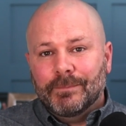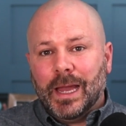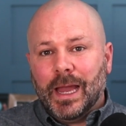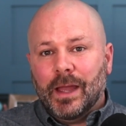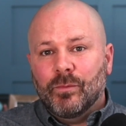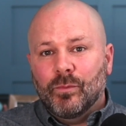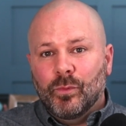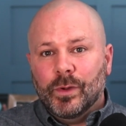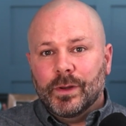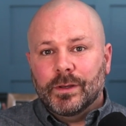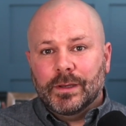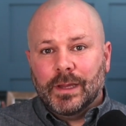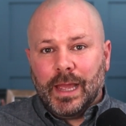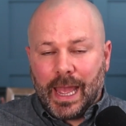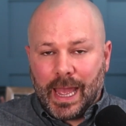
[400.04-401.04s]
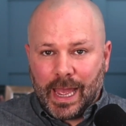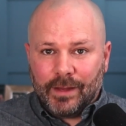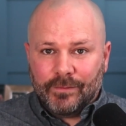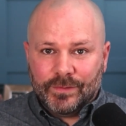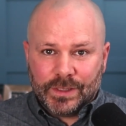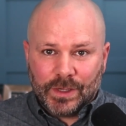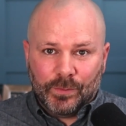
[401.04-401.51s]
I wouldn't
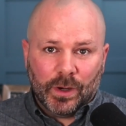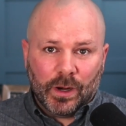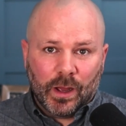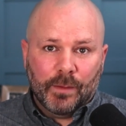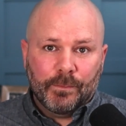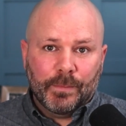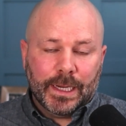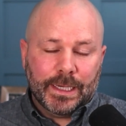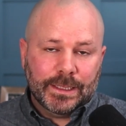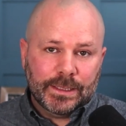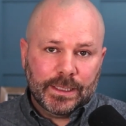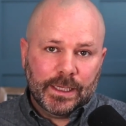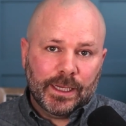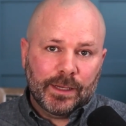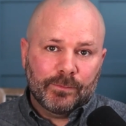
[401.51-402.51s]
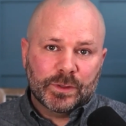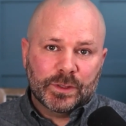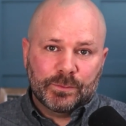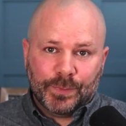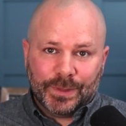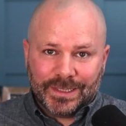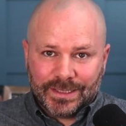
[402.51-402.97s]
have someone on my team
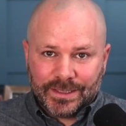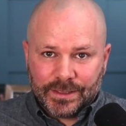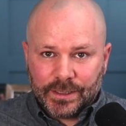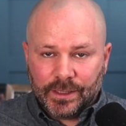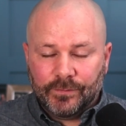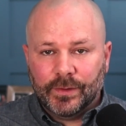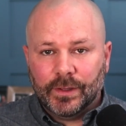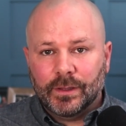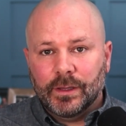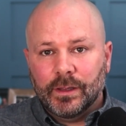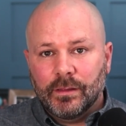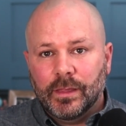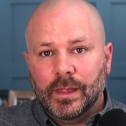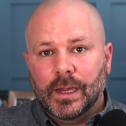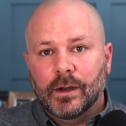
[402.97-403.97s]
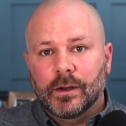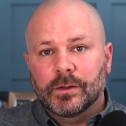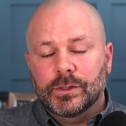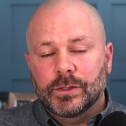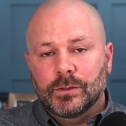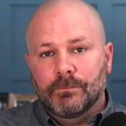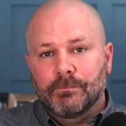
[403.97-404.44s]
specifically there
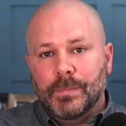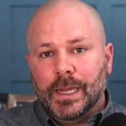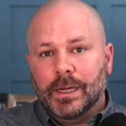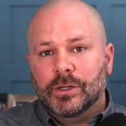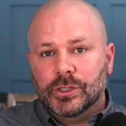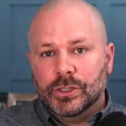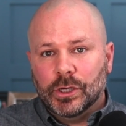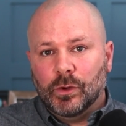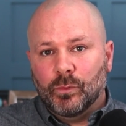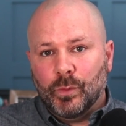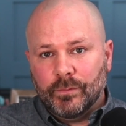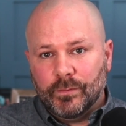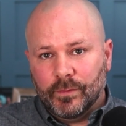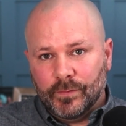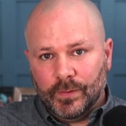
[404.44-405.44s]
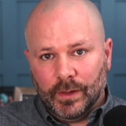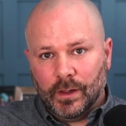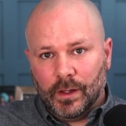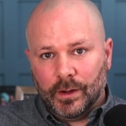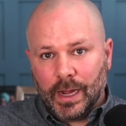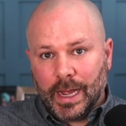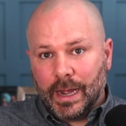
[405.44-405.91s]
to make sure we fulfill
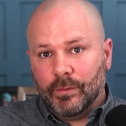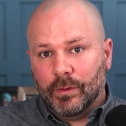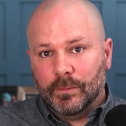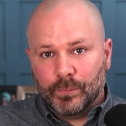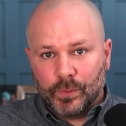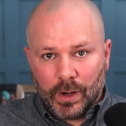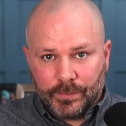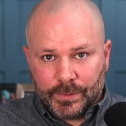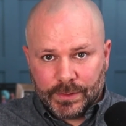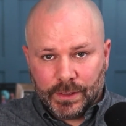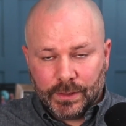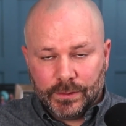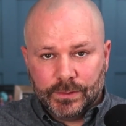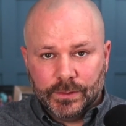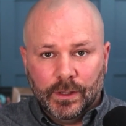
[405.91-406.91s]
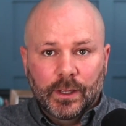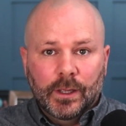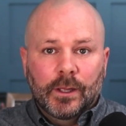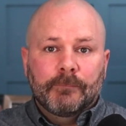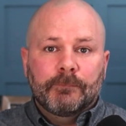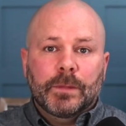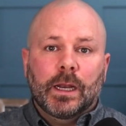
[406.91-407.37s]
on our promises.
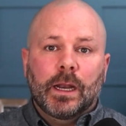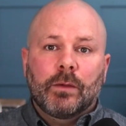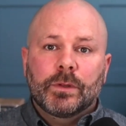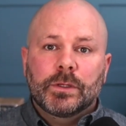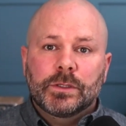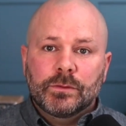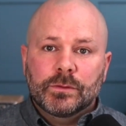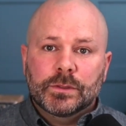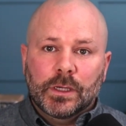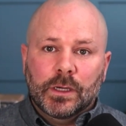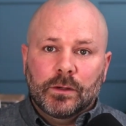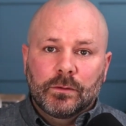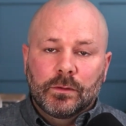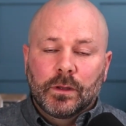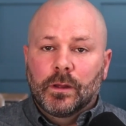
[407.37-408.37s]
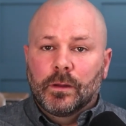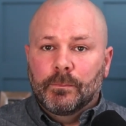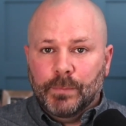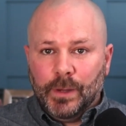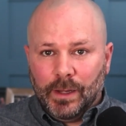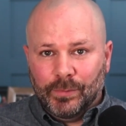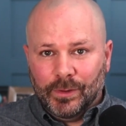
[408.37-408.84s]
And I would do so
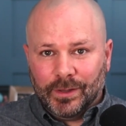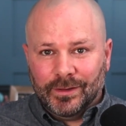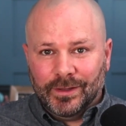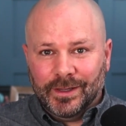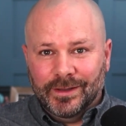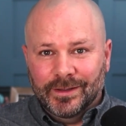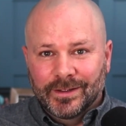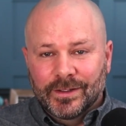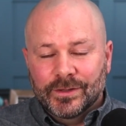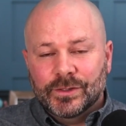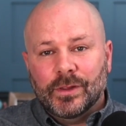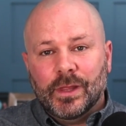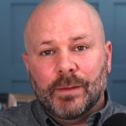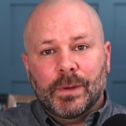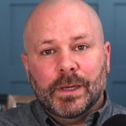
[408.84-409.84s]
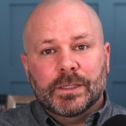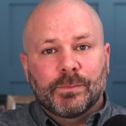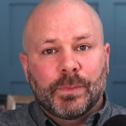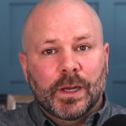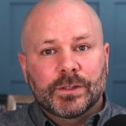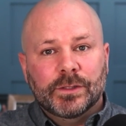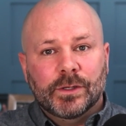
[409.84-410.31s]
publicly so that my
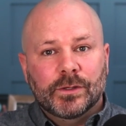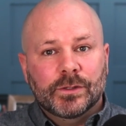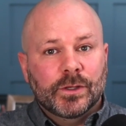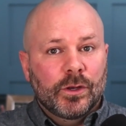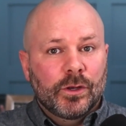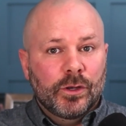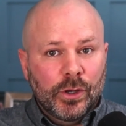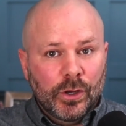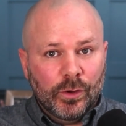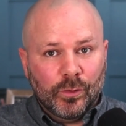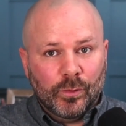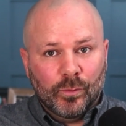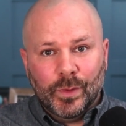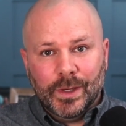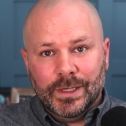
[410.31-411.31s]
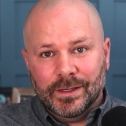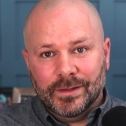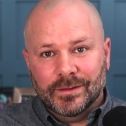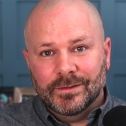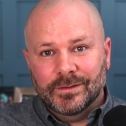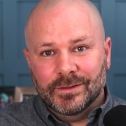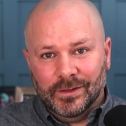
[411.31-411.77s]
sponsors knew we
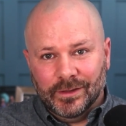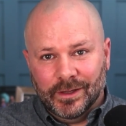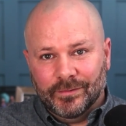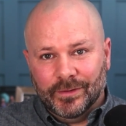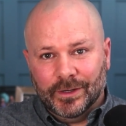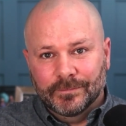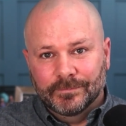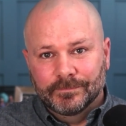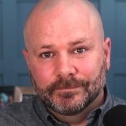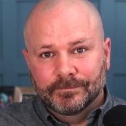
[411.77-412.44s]
didn't deliver.